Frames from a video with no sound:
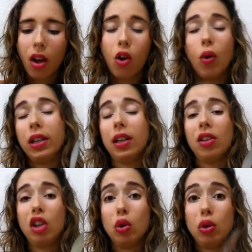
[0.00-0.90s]
Going down
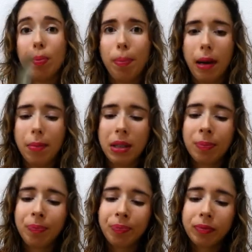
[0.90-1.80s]
the YouTube pipes,
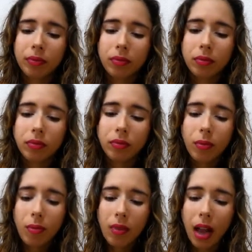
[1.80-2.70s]

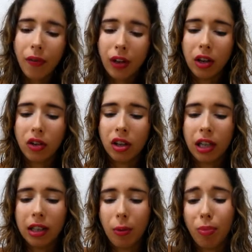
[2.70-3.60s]
I fell on all
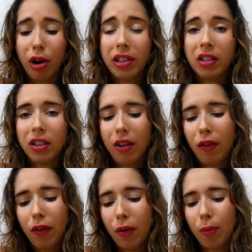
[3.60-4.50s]
like the press
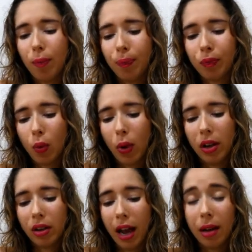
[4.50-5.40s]
stuff from
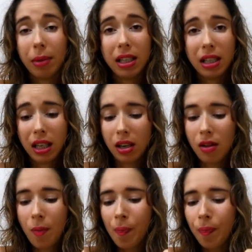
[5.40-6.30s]
when The Handmaid's
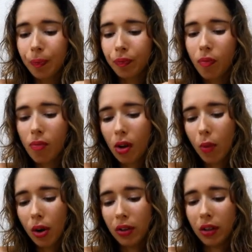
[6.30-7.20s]
Tale
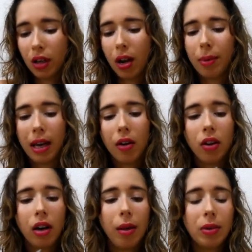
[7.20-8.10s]
was coming out
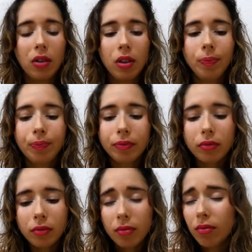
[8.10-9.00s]
on Amazon,
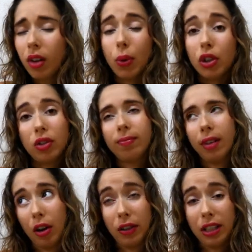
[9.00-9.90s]
which
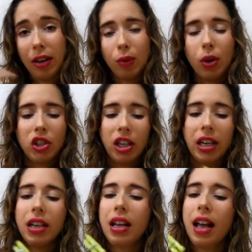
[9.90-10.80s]
I obviously haven't watched
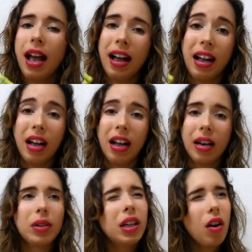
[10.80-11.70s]
yet. And
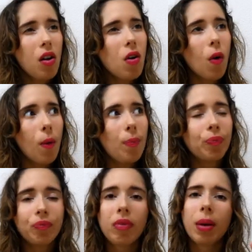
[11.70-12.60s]
I was like, oh,
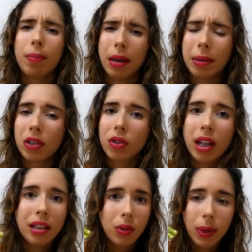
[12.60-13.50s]
maybe I'll do
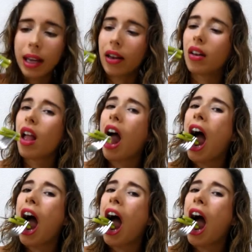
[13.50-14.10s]
that this weekend.